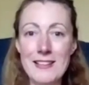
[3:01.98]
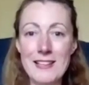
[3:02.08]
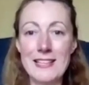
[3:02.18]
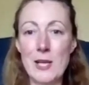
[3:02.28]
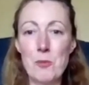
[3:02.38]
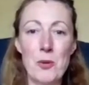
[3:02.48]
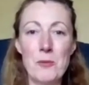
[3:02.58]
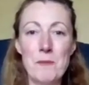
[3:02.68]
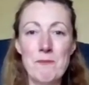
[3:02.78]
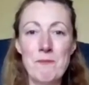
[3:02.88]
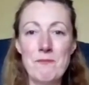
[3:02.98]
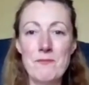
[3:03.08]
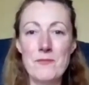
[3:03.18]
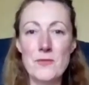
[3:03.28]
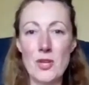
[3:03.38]
in that moment.
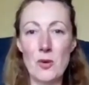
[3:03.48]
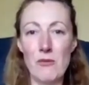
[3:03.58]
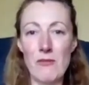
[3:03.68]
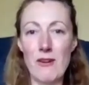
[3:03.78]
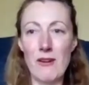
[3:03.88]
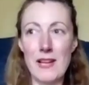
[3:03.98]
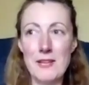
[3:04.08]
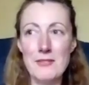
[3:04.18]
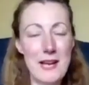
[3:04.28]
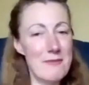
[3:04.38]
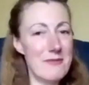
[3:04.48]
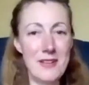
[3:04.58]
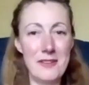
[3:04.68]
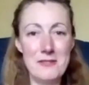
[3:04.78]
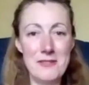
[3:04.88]
So if you haven't found
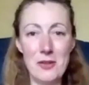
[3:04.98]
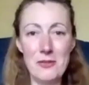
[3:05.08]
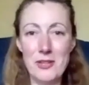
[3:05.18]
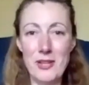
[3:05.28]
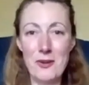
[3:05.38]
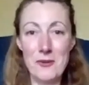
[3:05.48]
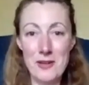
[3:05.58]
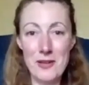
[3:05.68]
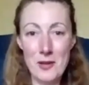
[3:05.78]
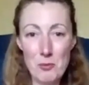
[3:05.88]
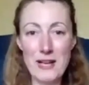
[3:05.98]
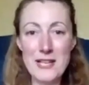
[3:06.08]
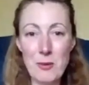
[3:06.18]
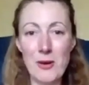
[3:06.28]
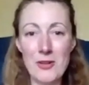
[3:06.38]
anything, off you go, press
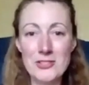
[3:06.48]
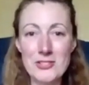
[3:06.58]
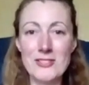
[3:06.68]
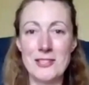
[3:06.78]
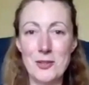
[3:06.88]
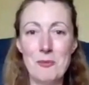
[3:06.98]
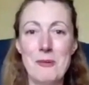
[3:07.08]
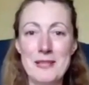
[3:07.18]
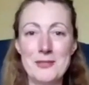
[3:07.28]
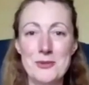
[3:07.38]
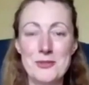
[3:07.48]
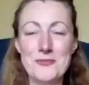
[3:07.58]
pause, and then come back to us.